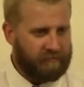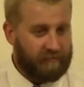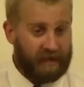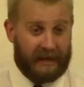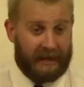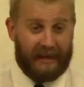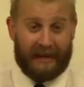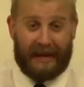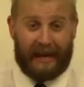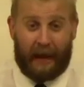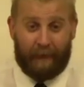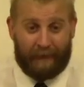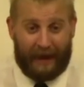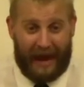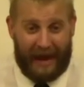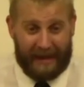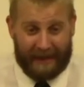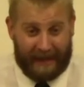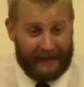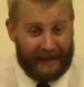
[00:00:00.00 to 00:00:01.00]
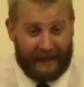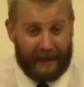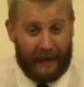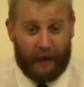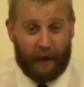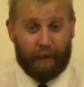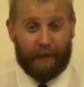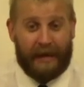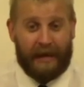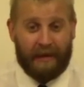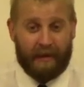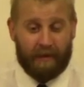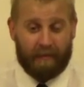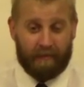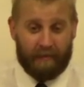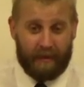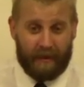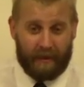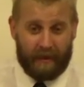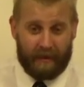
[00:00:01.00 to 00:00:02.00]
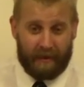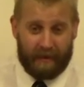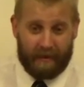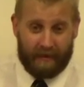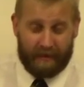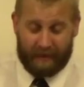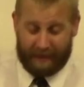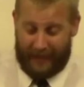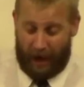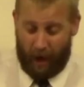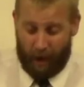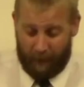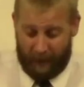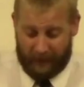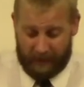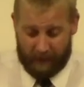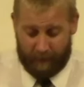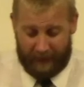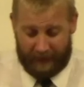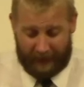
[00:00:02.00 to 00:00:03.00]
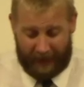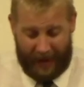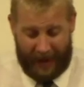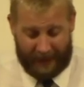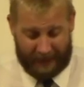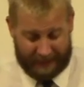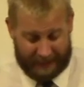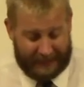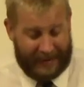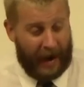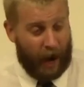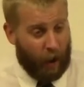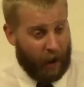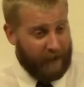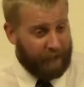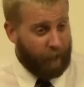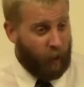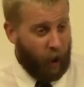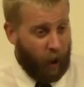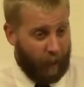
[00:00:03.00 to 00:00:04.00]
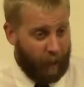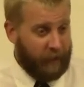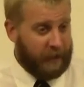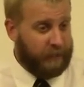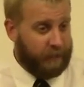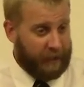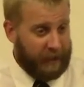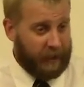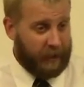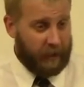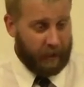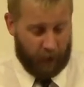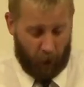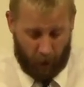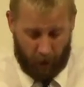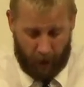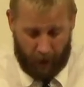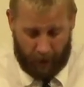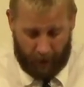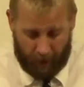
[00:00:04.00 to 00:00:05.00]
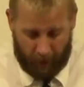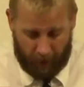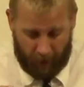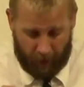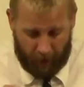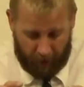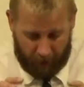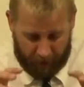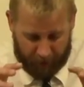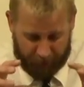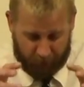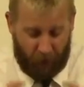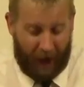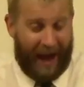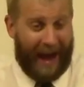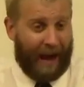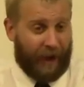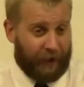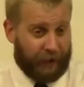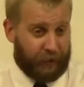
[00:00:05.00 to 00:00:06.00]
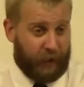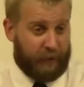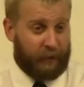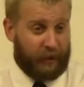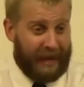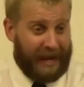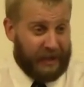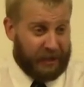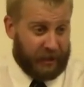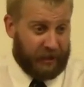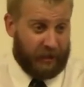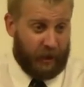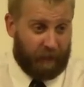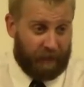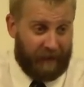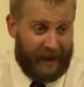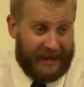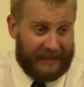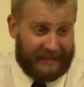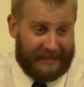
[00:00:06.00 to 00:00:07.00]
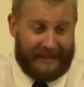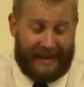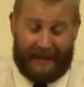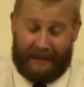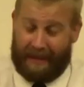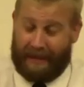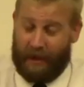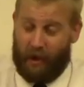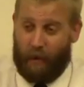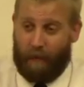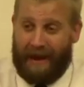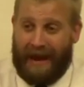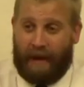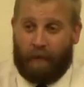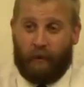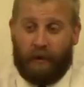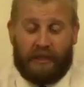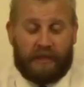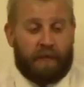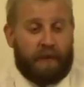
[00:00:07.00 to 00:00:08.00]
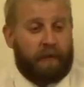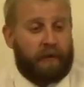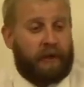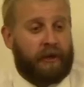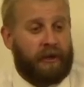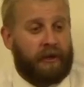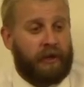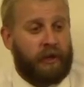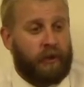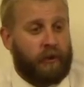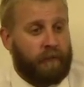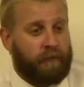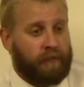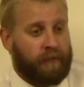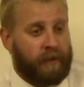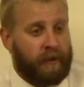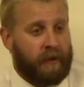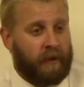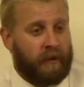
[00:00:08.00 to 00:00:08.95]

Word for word: He didn't end up dying. They didn't end up getting him. Now, it must have been kind of scary for him. must have been a, you know, a, a, a trial, a tribulation, you know, facing that. Like, oh, man, what are these people going to do?